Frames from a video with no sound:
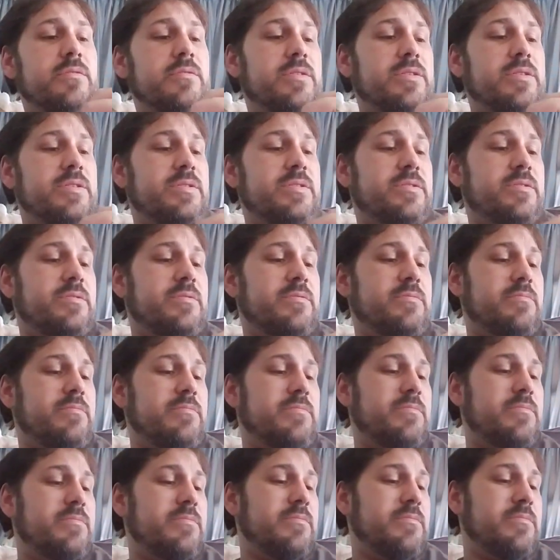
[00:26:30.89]
This
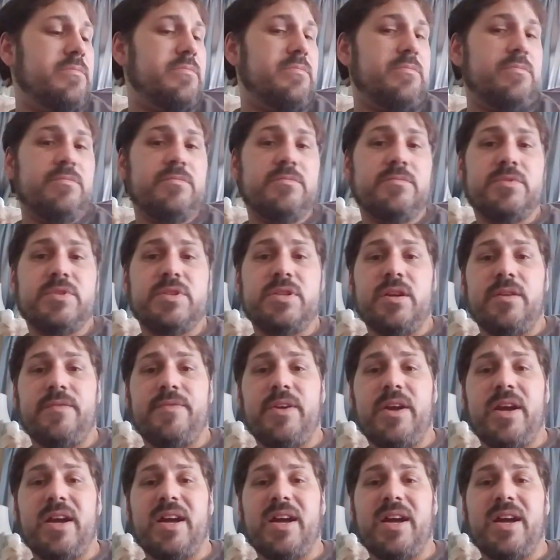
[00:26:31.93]
stuff here,